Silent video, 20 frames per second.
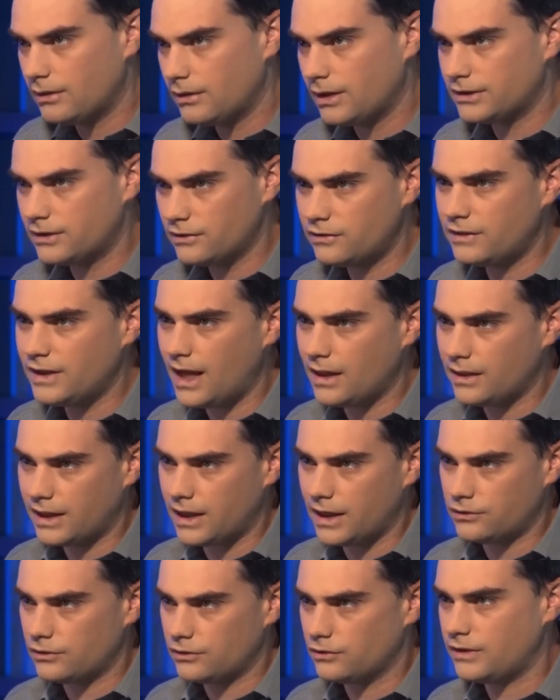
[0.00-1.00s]
Right? This is the
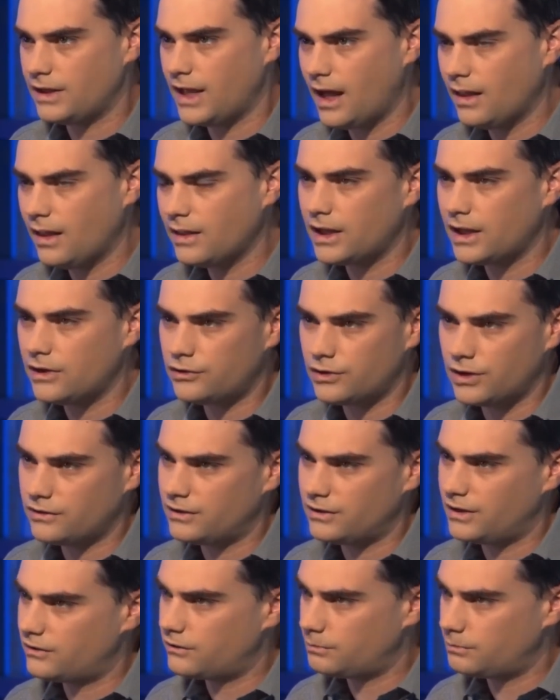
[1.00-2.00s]
allegations. The allegation is, and